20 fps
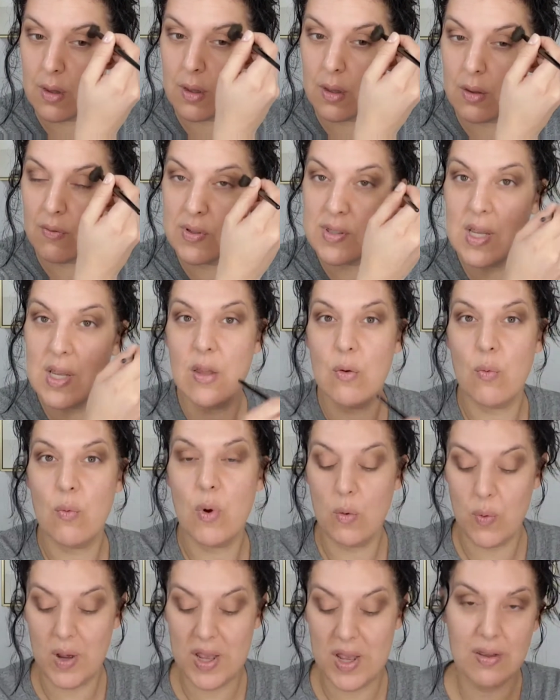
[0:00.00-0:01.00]
If it's on the
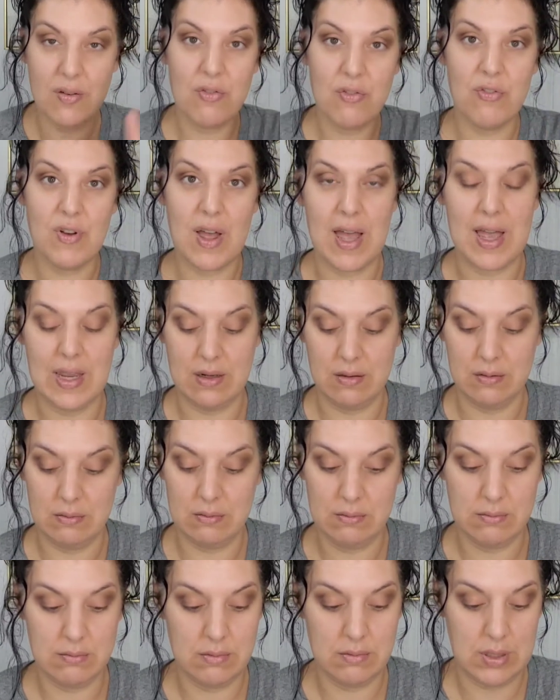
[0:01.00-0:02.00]
runway, fine.
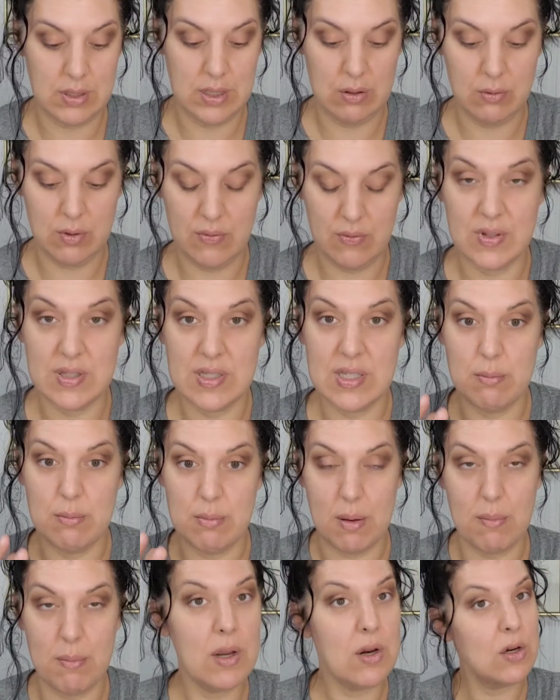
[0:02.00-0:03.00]
You know, if it's in
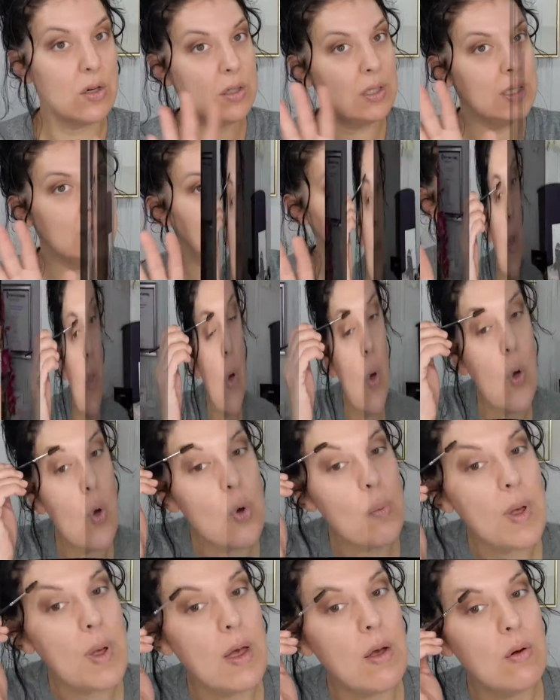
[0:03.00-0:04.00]
my mirror,
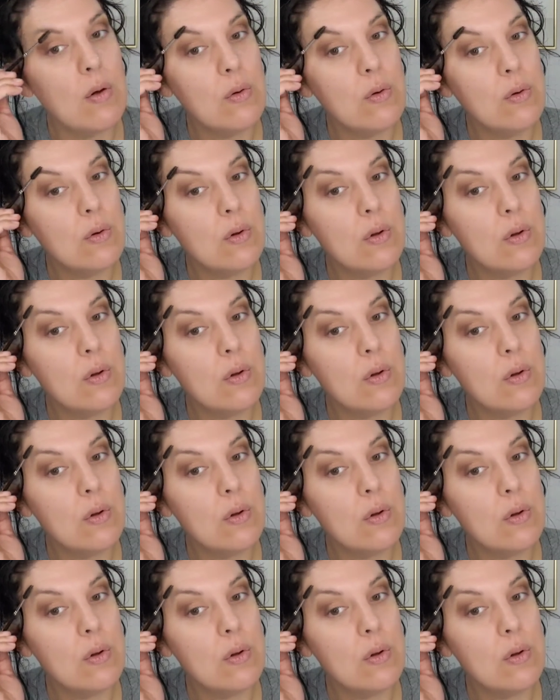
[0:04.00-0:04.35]
comb out